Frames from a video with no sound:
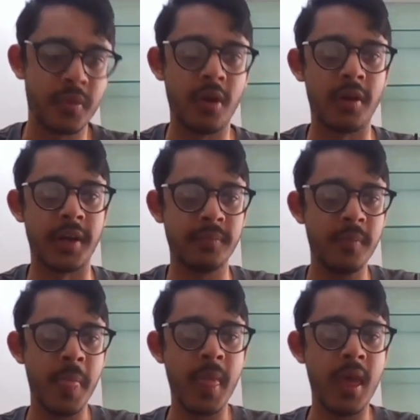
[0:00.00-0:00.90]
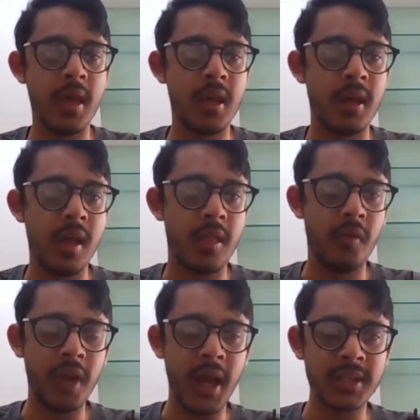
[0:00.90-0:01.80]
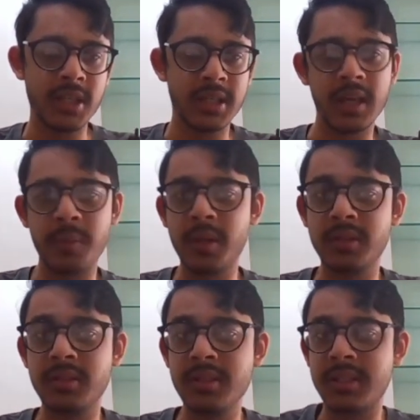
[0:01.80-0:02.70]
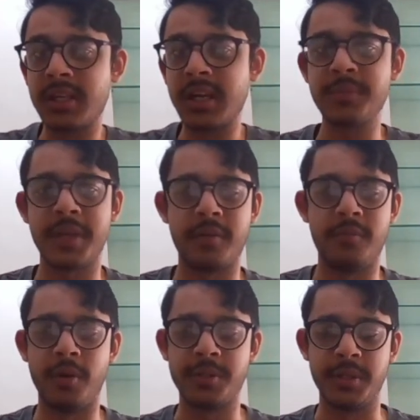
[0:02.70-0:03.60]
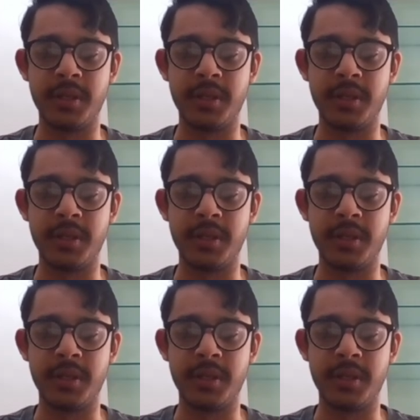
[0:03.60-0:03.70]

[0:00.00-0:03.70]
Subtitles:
All right. Now we can actually think about the stream checker function.